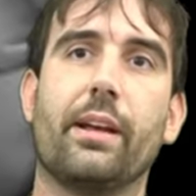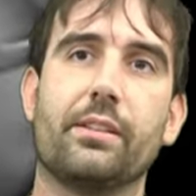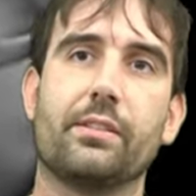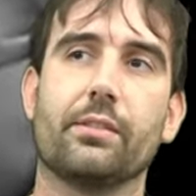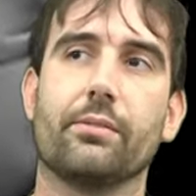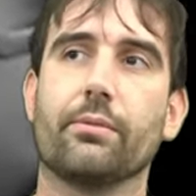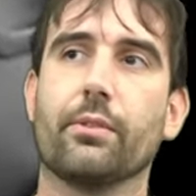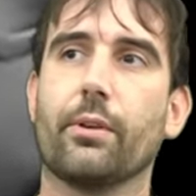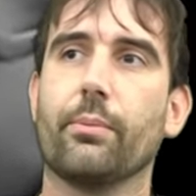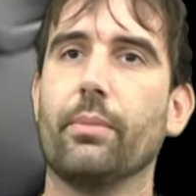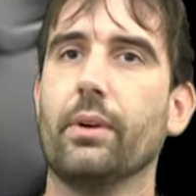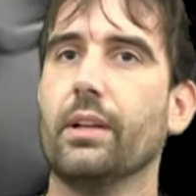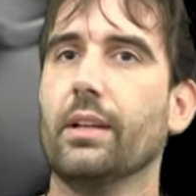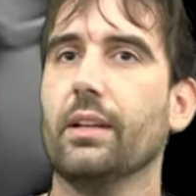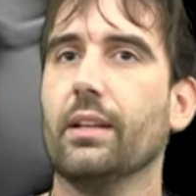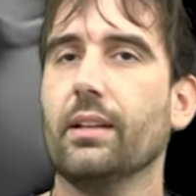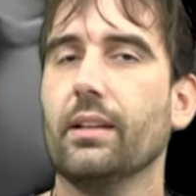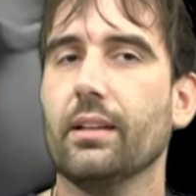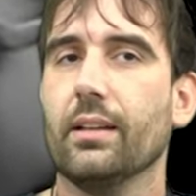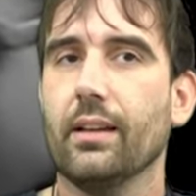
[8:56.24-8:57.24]
engine room,
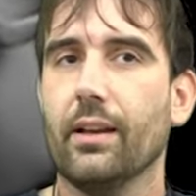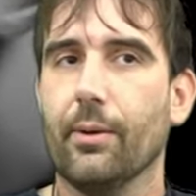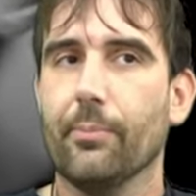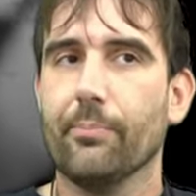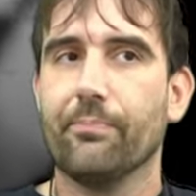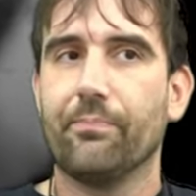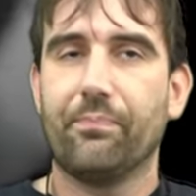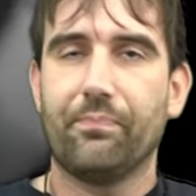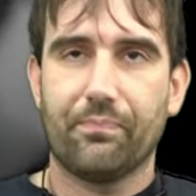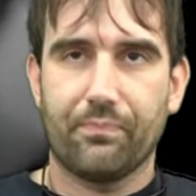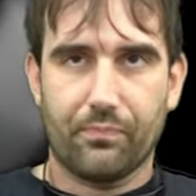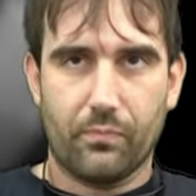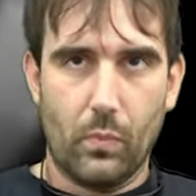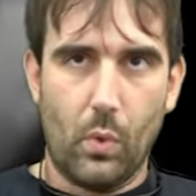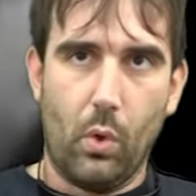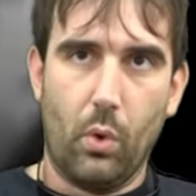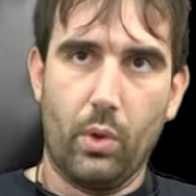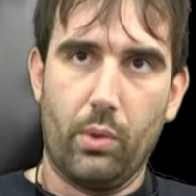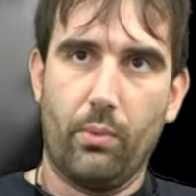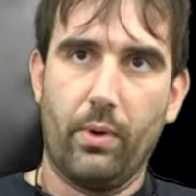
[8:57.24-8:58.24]
uh,
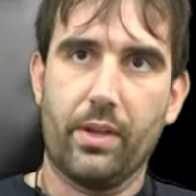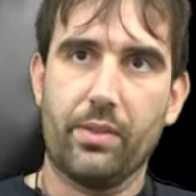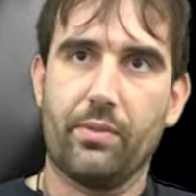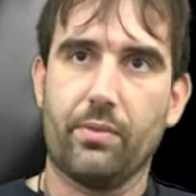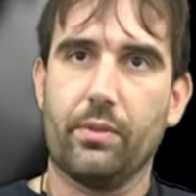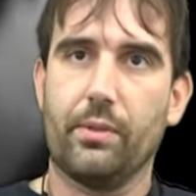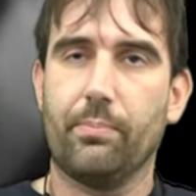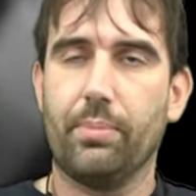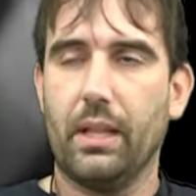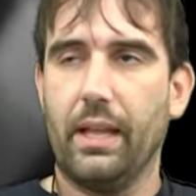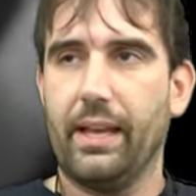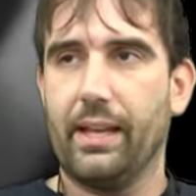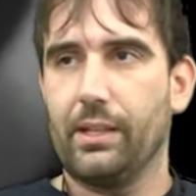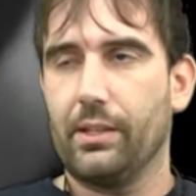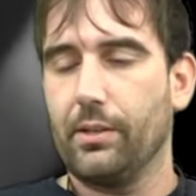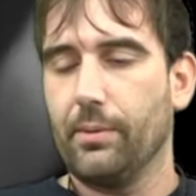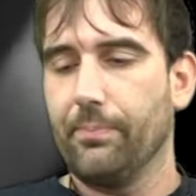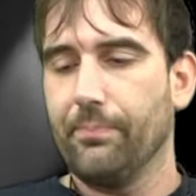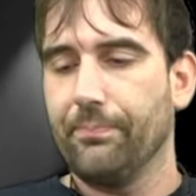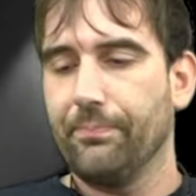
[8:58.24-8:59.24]
all the way through the
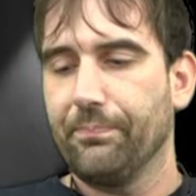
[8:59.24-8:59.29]
plant.